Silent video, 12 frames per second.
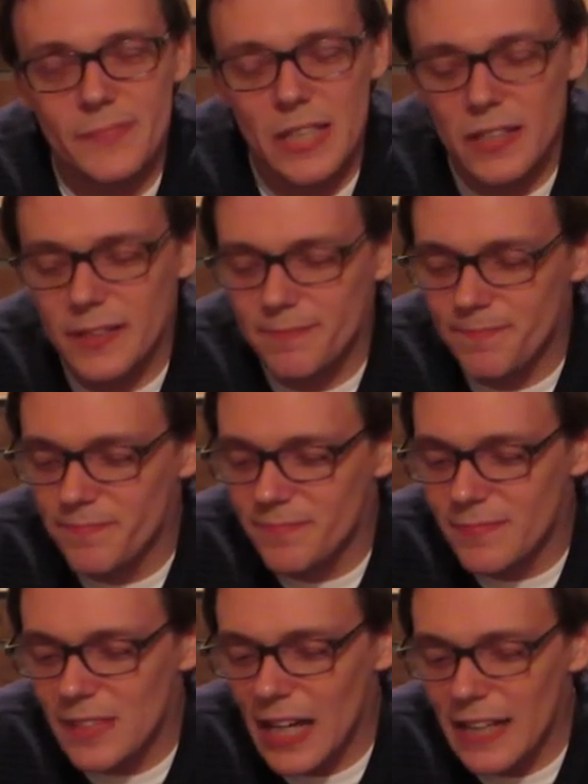All right.
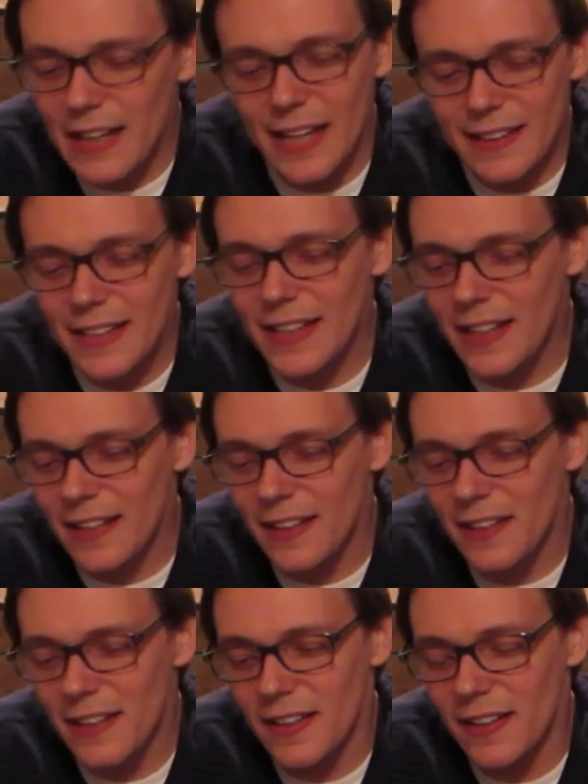I think
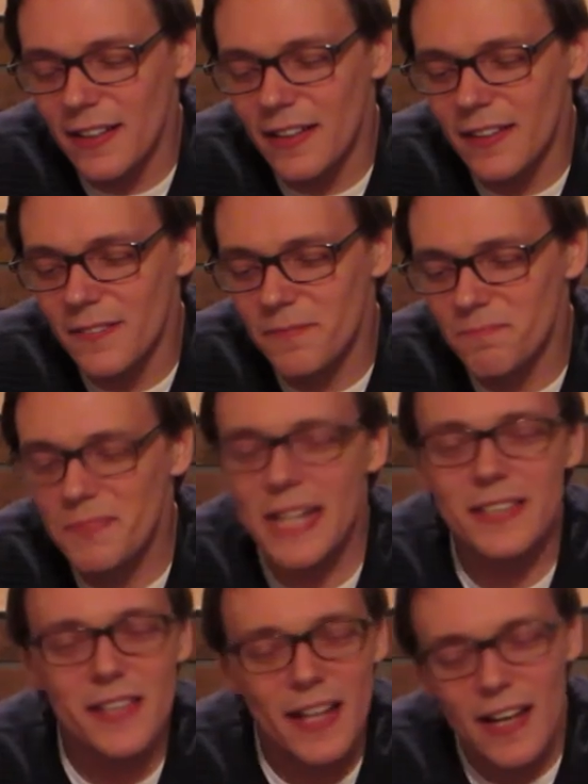
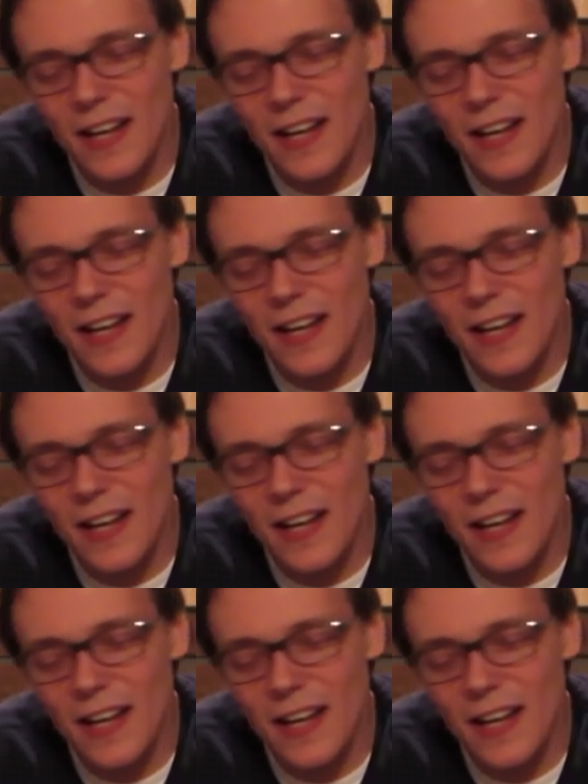that's